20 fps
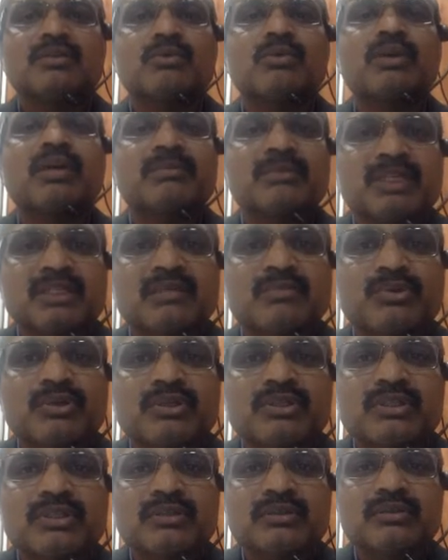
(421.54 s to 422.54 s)
what am I
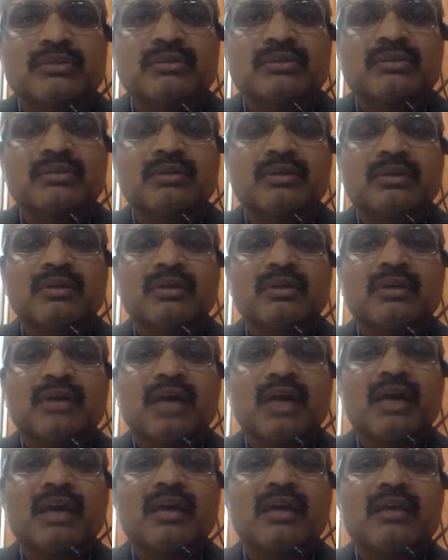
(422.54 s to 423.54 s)
supposed to do?
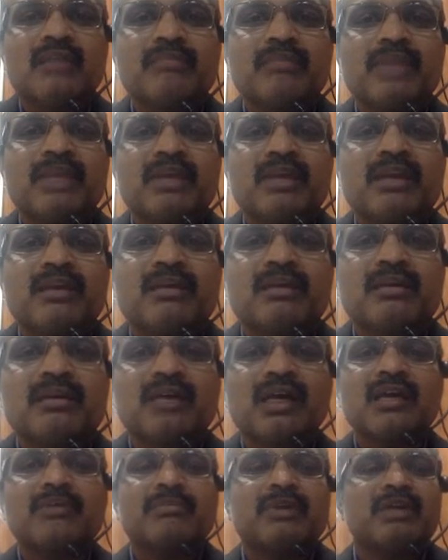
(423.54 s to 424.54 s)
I
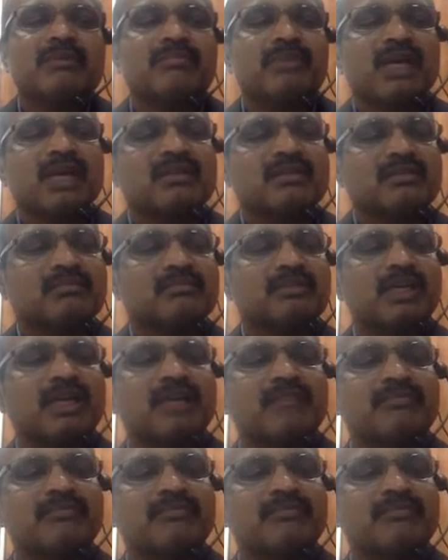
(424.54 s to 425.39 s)
may buy some time